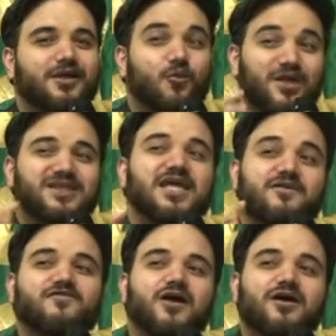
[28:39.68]
What
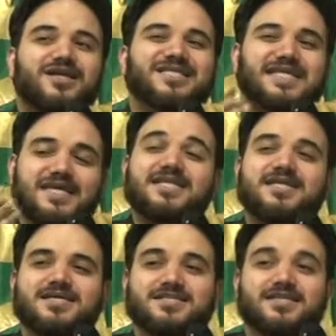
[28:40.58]
they've done is
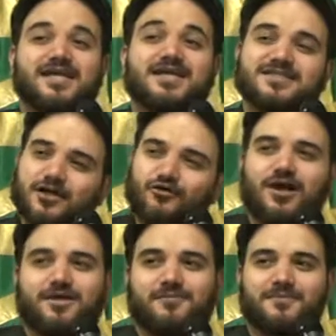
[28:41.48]
hideous and it's a
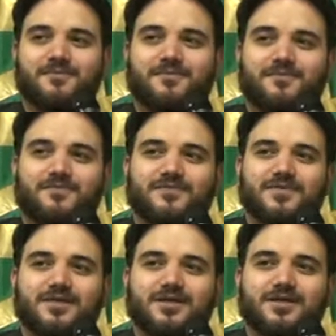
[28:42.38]
crime.
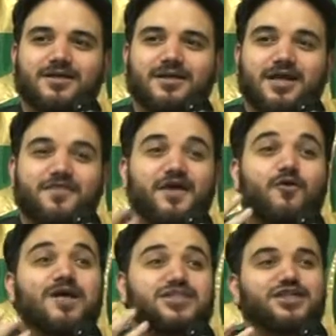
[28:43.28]
The
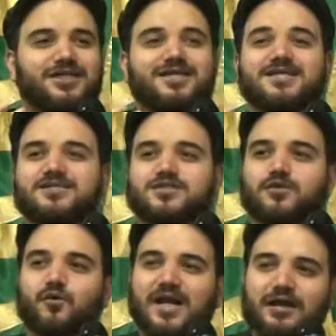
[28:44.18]
question is,
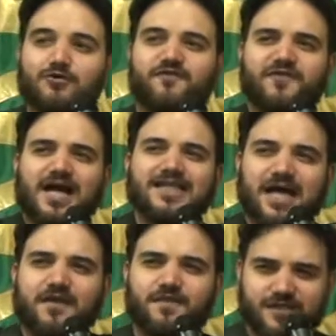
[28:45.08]
when I reflect
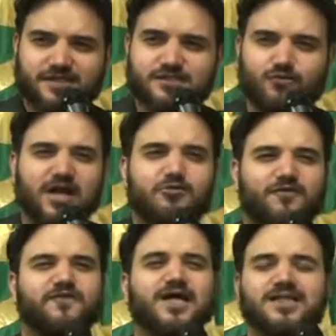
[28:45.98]
on this, when I
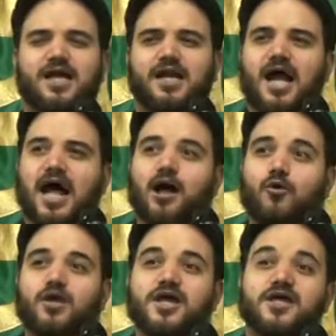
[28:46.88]
reflect on
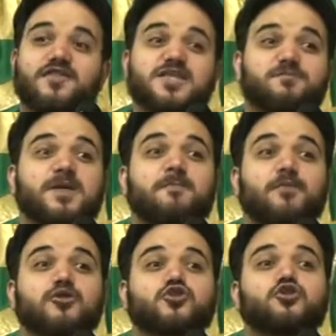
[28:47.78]
how these
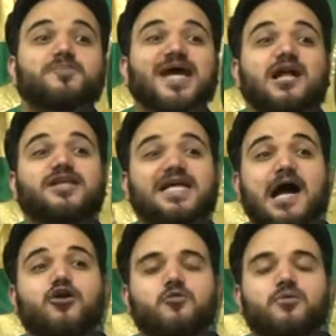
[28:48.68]
people should be held
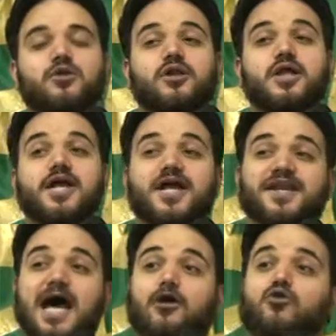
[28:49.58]
accountable,
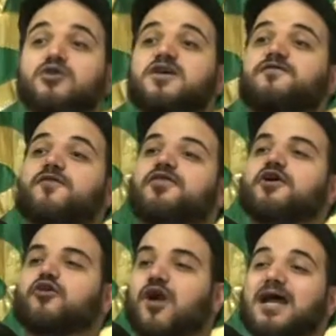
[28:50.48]
not only for
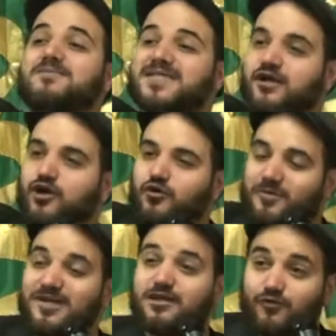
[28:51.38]
their crimes that are
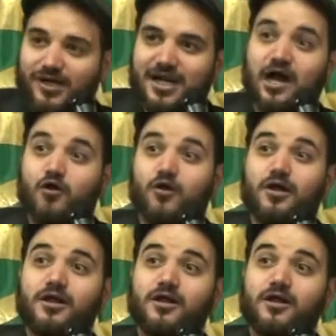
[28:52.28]
committing right now,